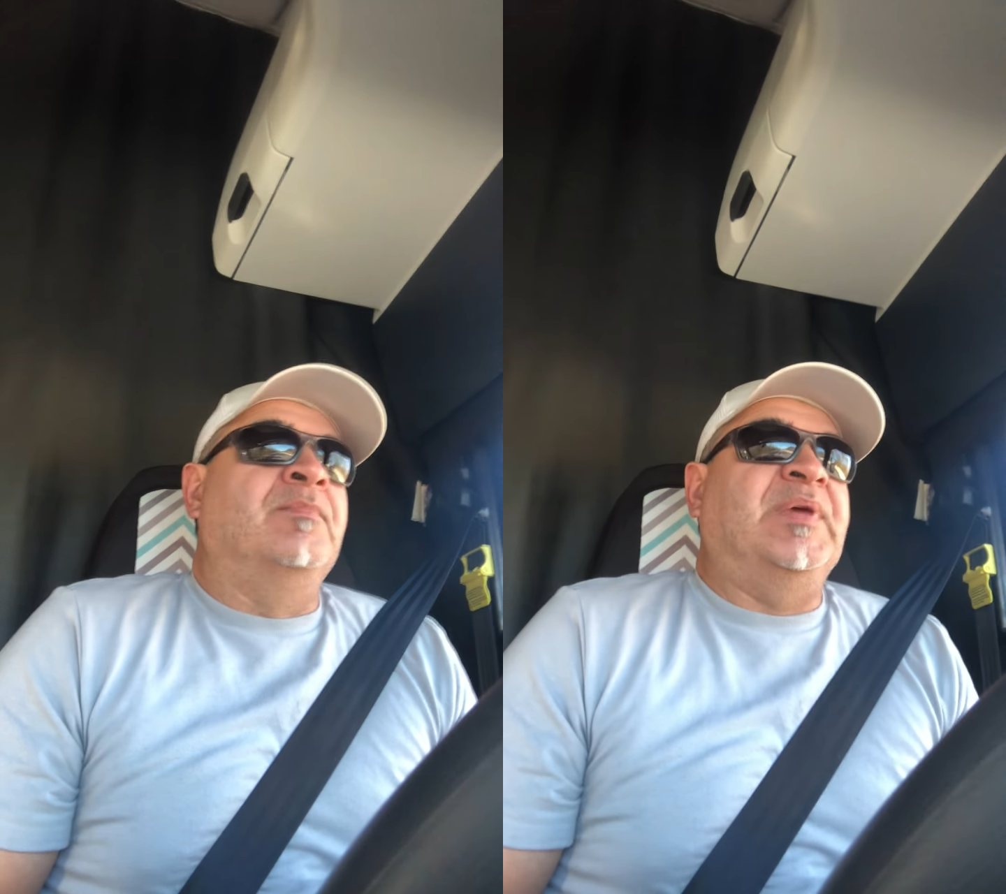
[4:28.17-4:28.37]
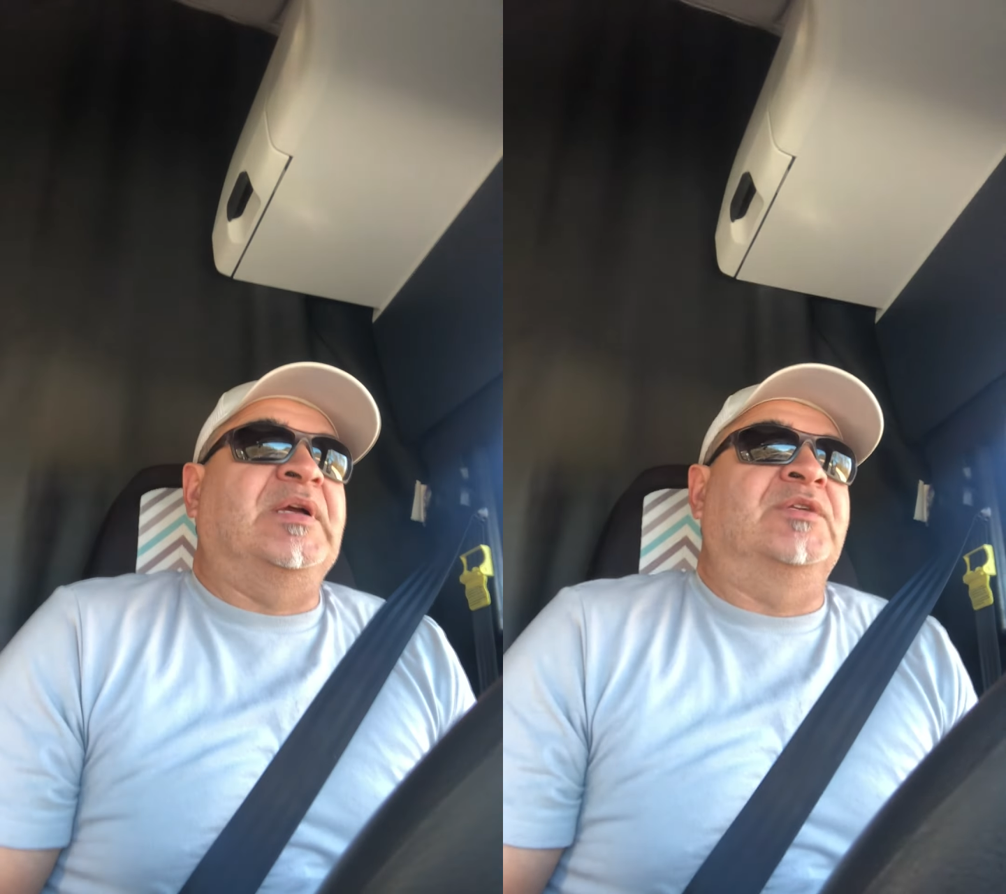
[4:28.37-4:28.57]

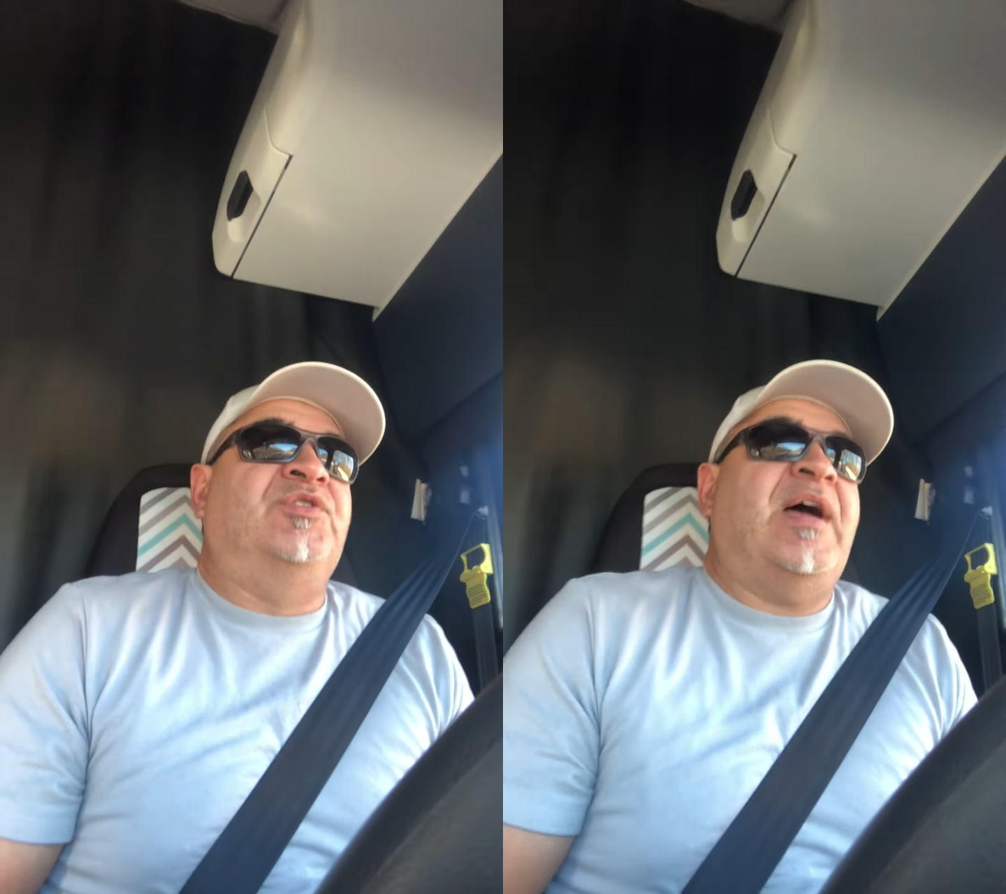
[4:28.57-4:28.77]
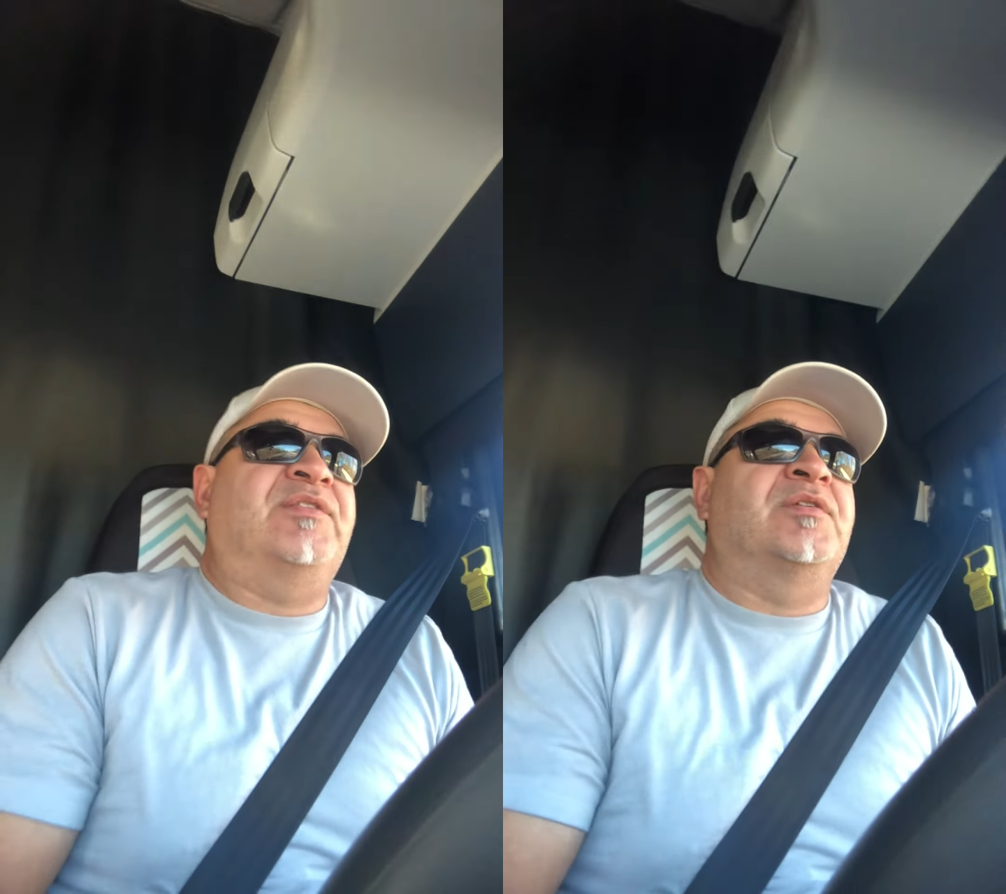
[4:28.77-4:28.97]
Because
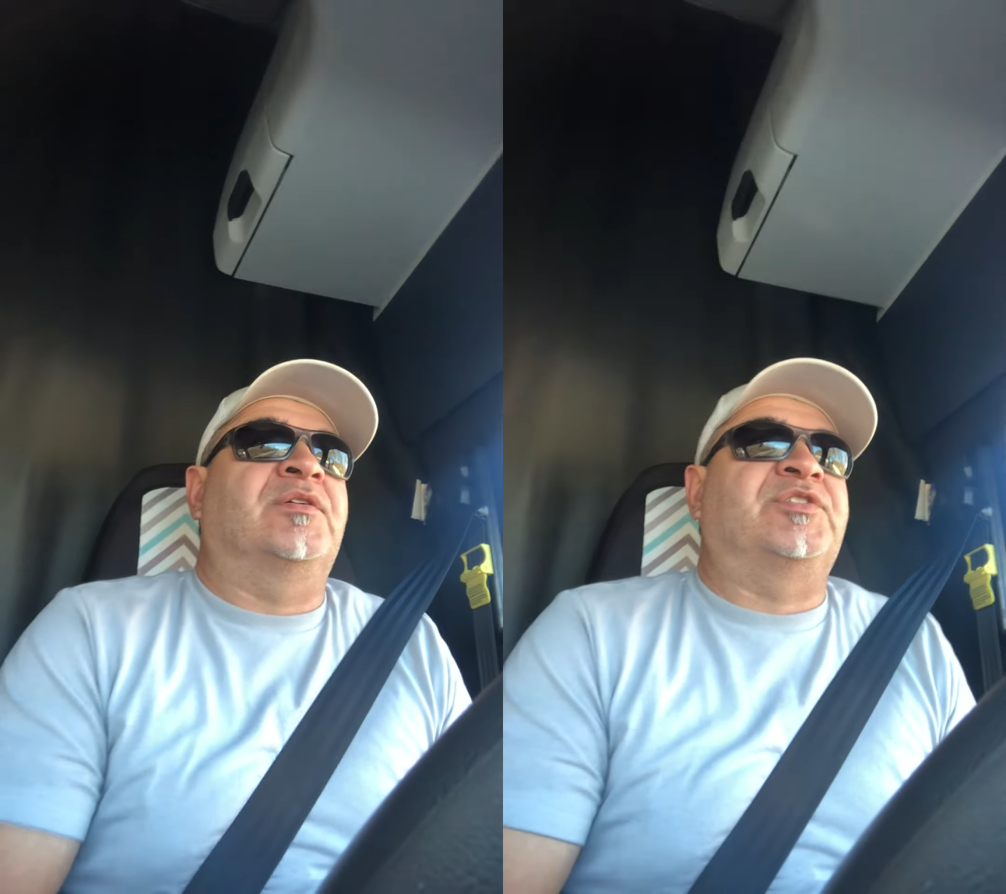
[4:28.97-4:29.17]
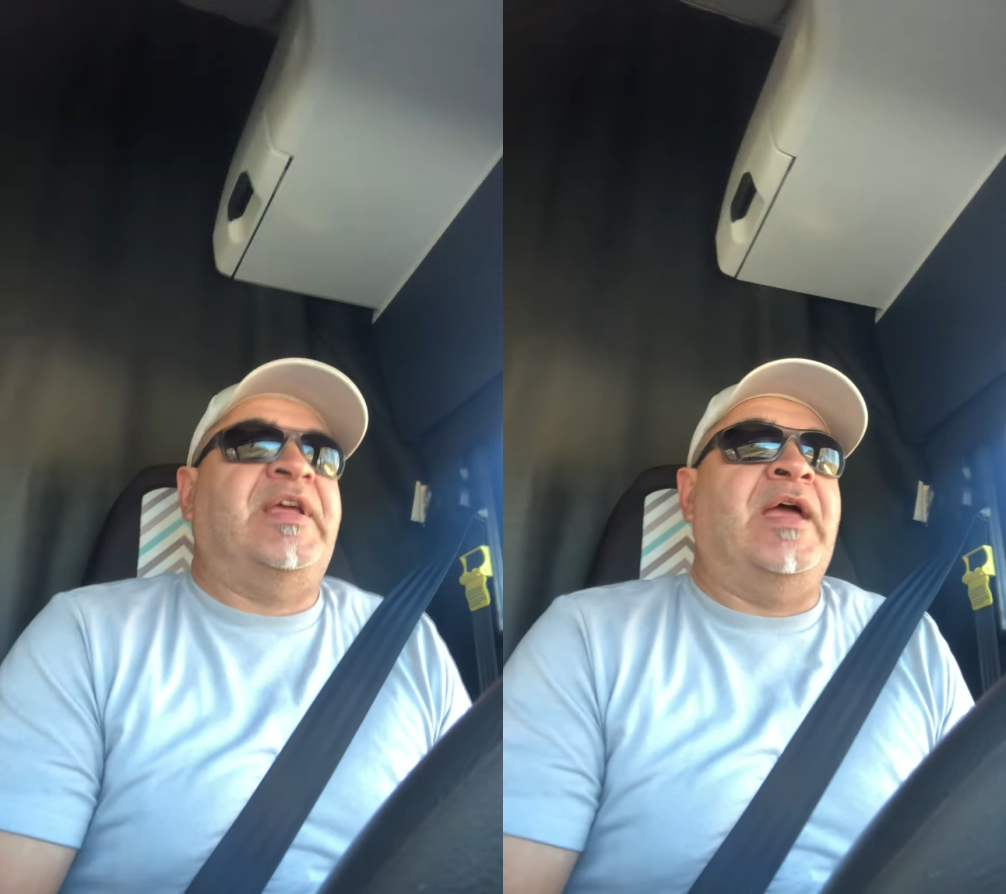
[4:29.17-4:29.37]
you have to
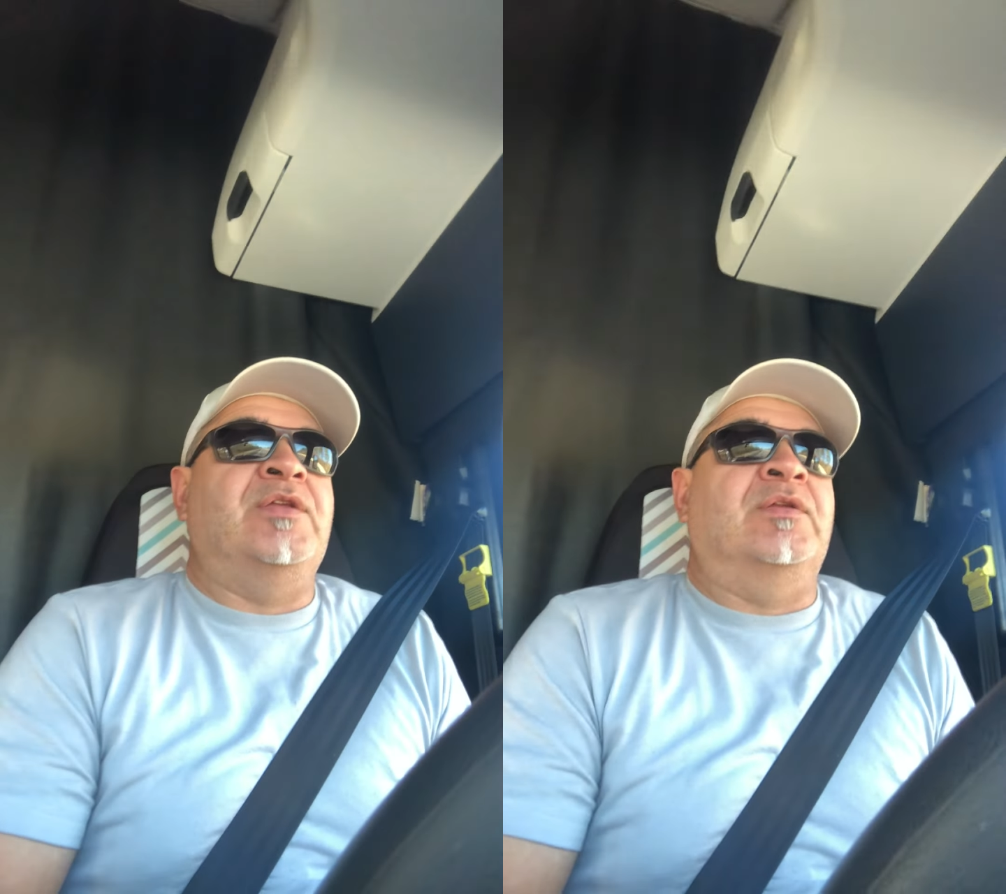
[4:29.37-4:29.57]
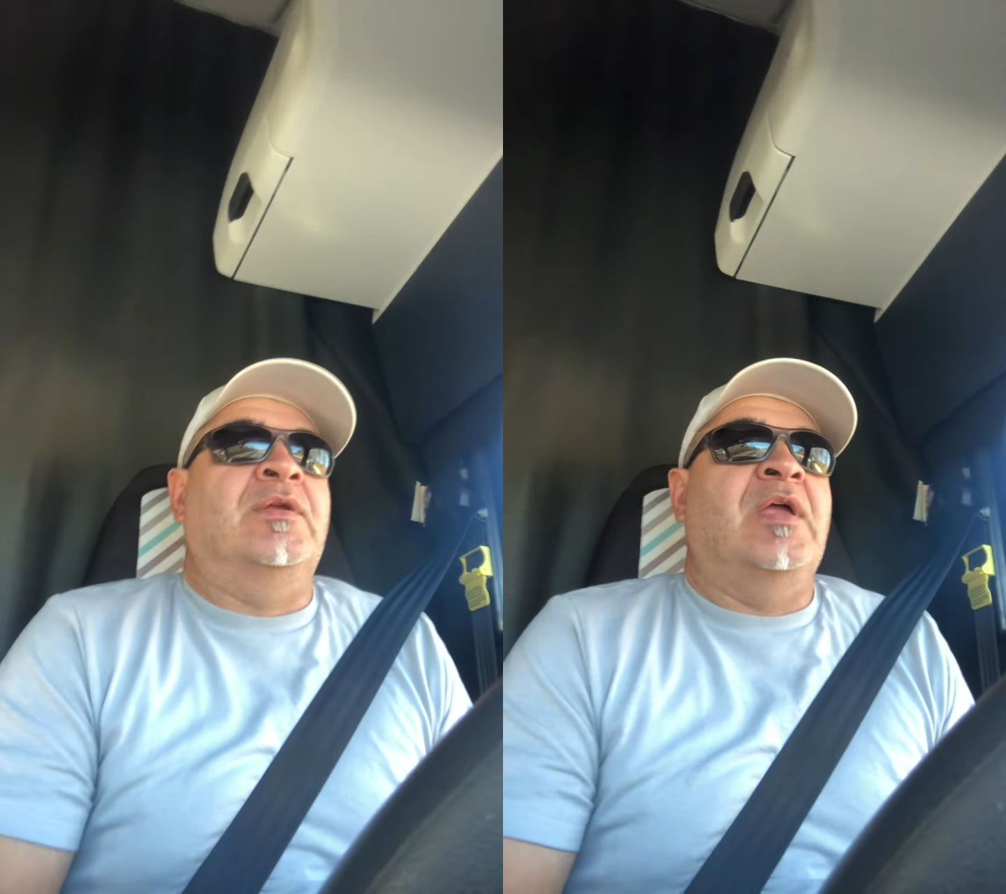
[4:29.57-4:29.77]
understand,